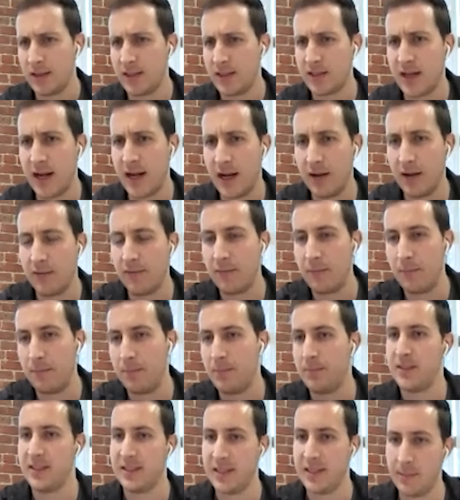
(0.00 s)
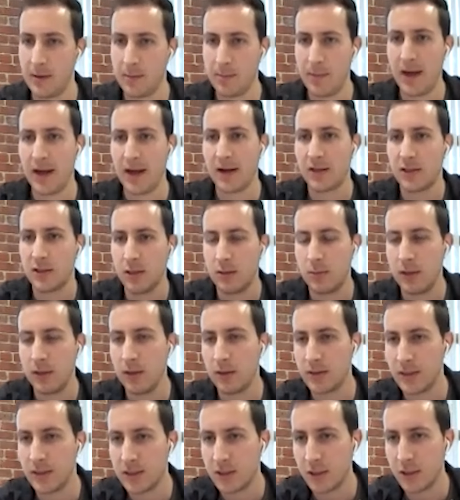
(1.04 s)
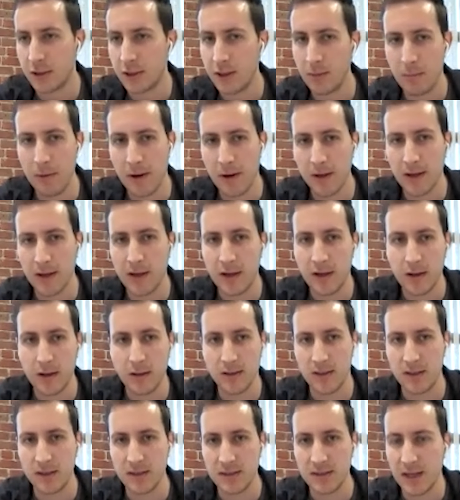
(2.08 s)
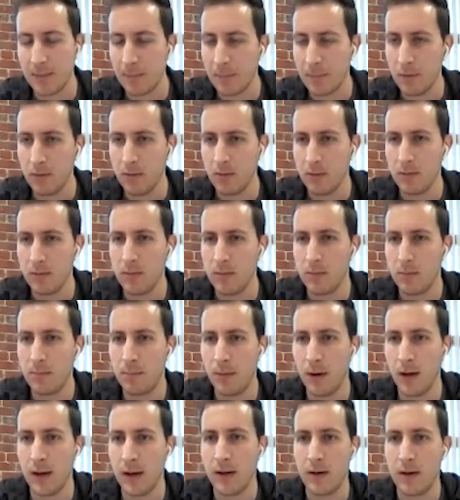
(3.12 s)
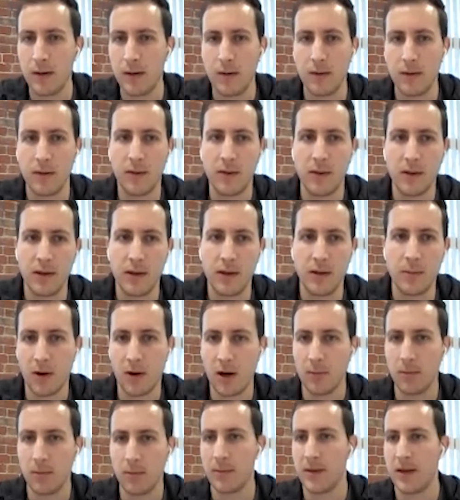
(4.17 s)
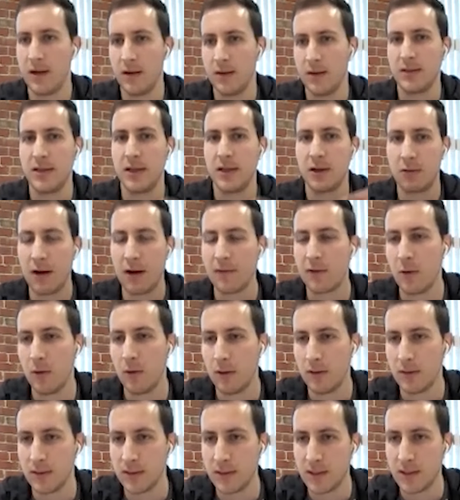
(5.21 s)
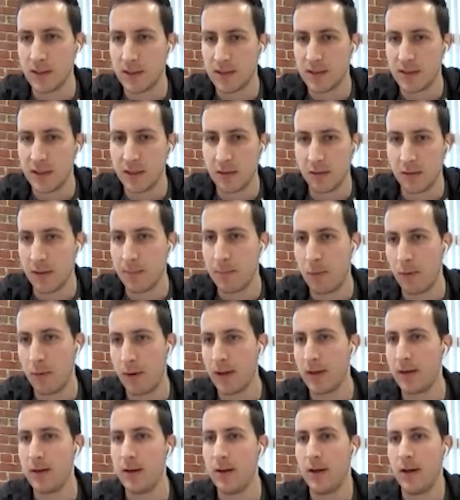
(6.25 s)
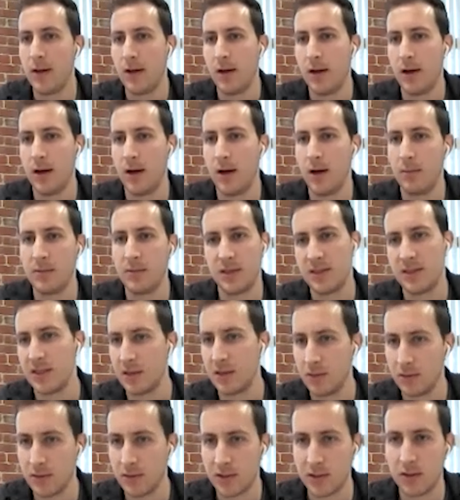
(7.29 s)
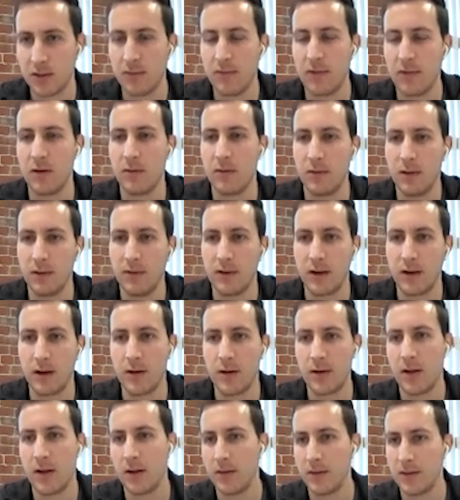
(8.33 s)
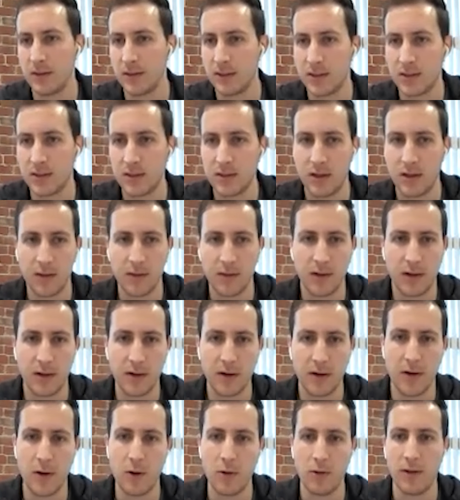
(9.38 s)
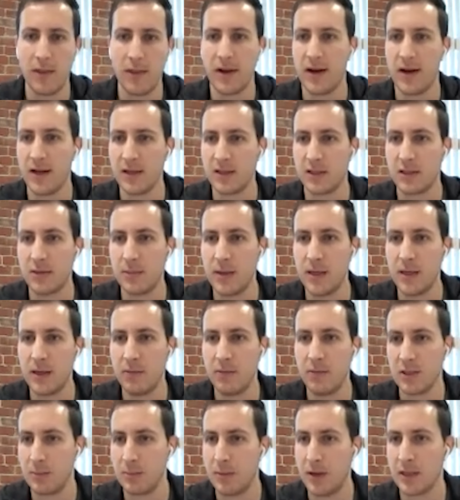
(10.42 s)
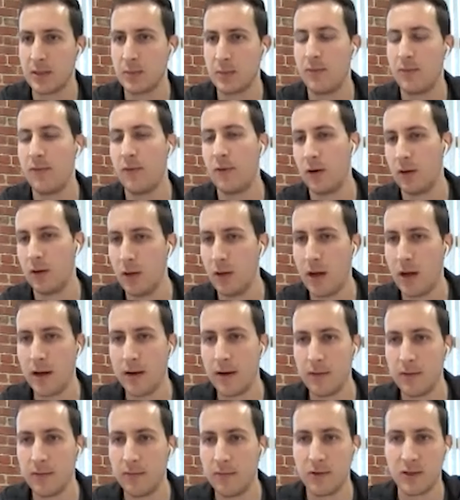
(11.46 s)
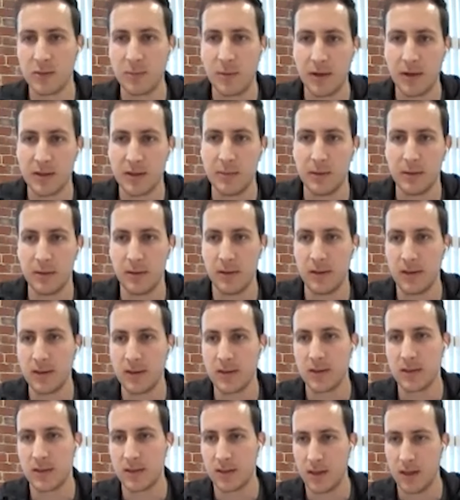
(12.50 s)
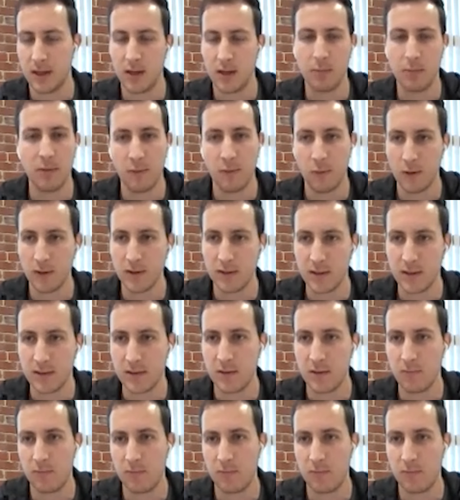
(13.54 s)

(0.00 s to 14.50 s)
Just kind of stepping back. So we looked at circuit breaking here as an example, but the problem here is that GraphQL is a single endpoint. It's a single server living on a node that has to be responsible for a lot of responsibilities before